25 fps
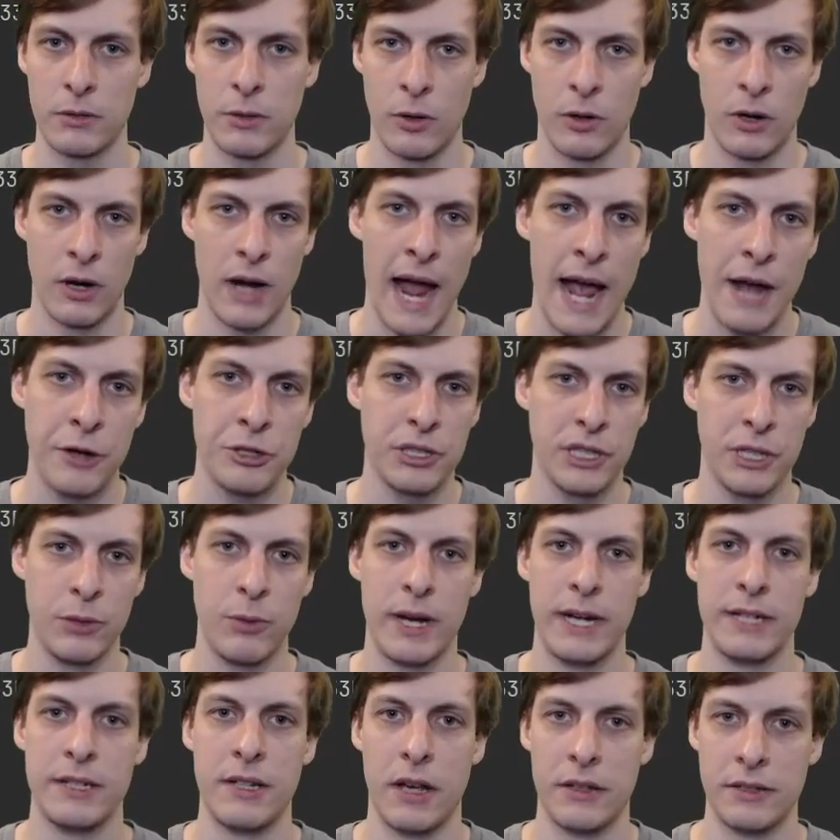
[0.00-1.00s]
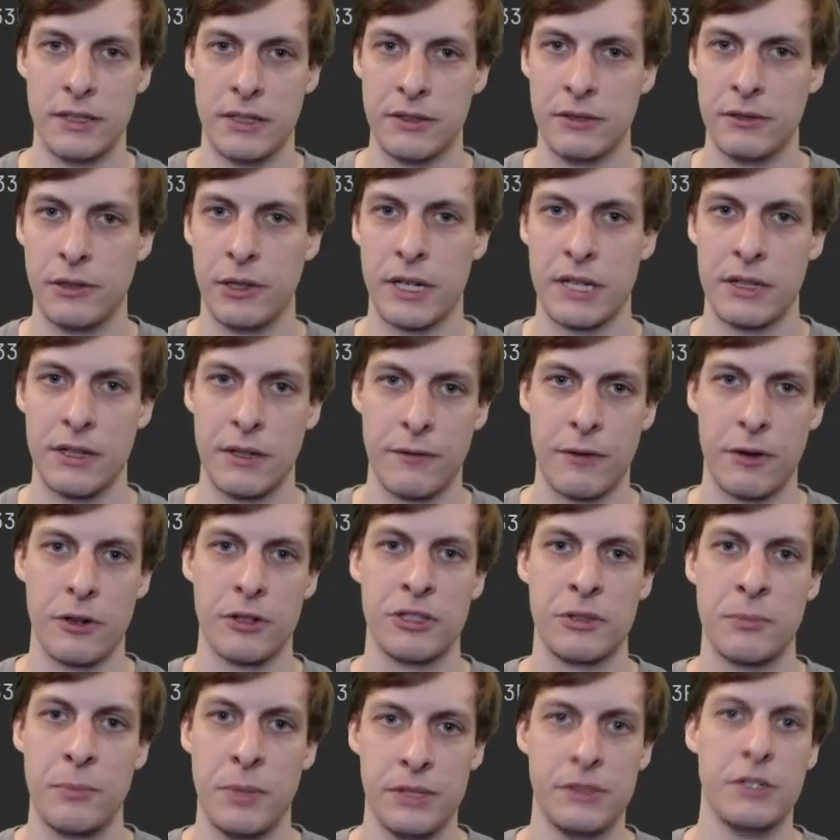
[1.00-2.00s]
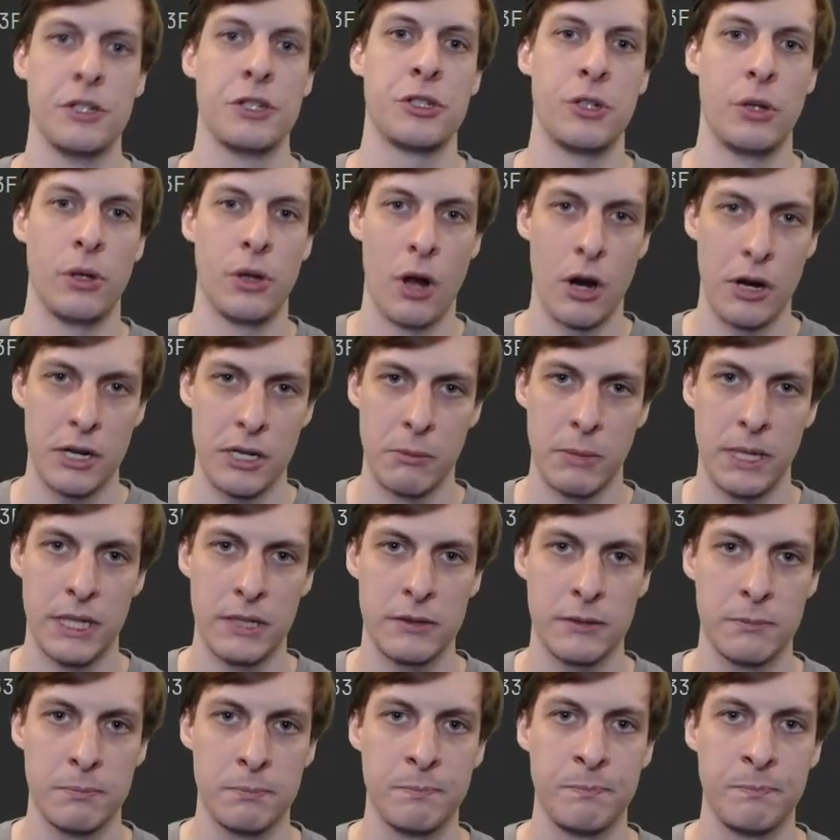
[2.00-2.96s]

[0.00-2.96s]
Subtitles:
or actually what it does is look at the first positional argument.